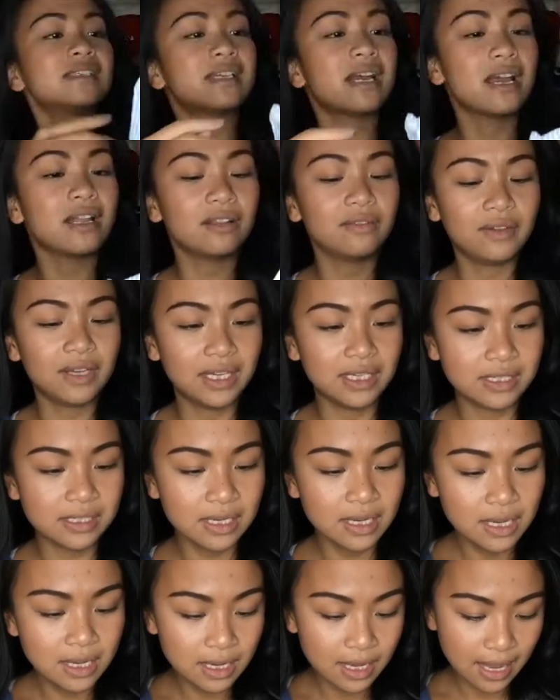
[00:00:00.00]
the style of it.
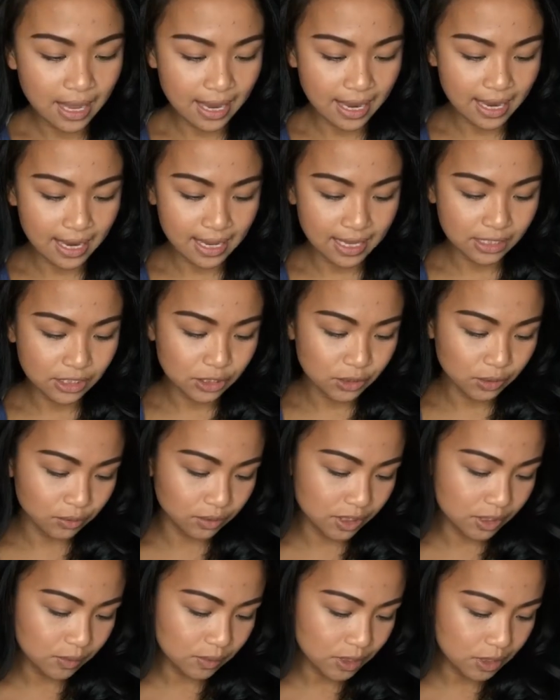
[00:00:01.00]
And so
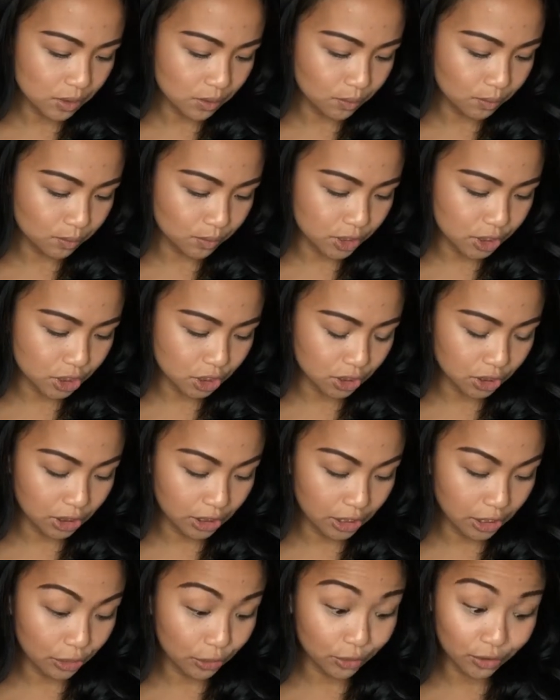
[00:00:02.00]
this was
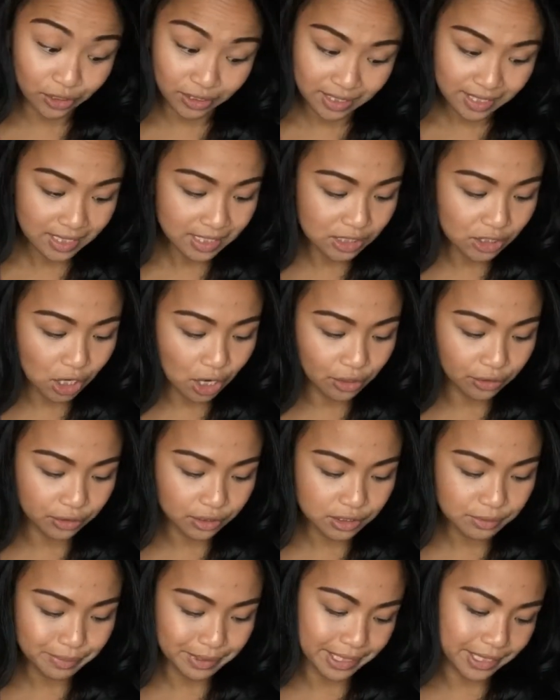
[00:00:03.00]
originally
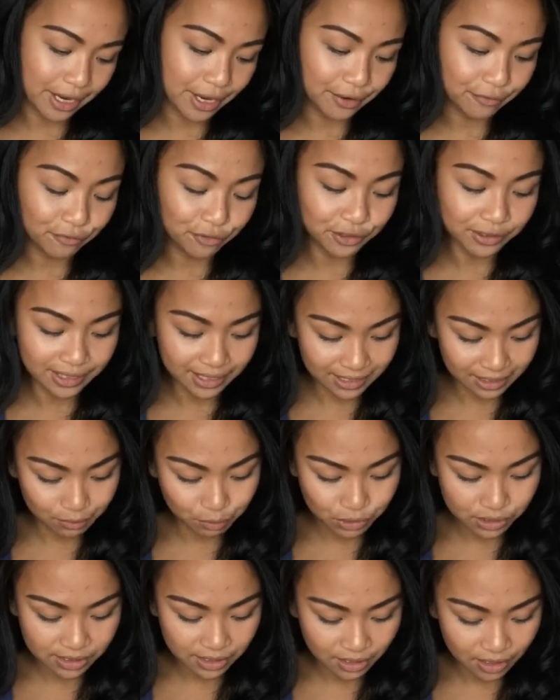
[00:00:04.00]
$38, but I got it for
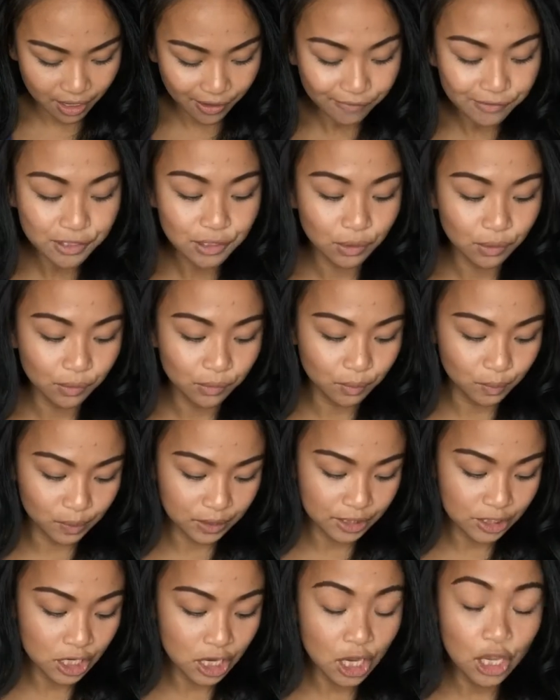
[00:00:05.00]
90% off. So it
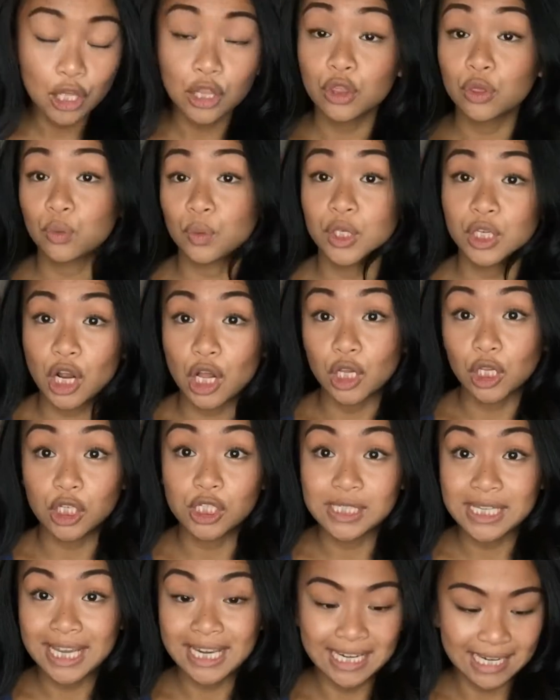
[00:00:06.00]
was
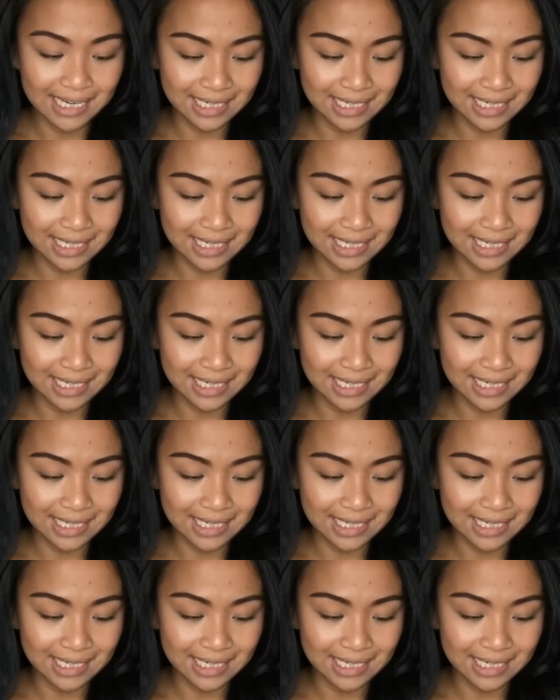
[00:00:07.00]
$3.80.